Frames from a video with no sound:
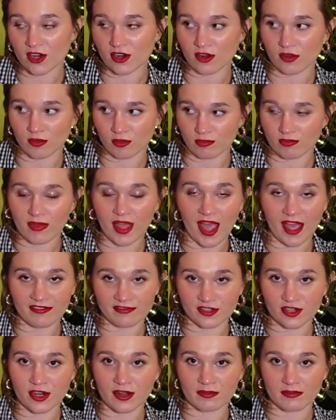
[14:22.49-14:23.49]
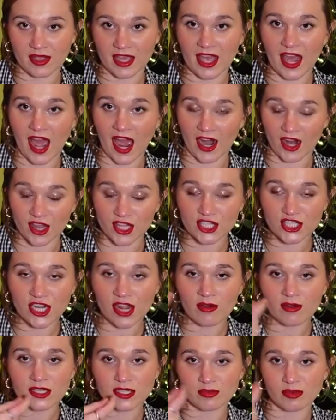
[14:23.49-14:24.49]
or after I get out of the
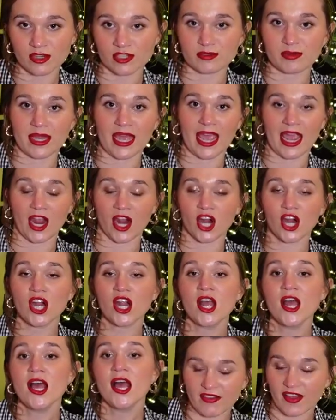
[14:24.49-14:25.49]
shower to brush my hair.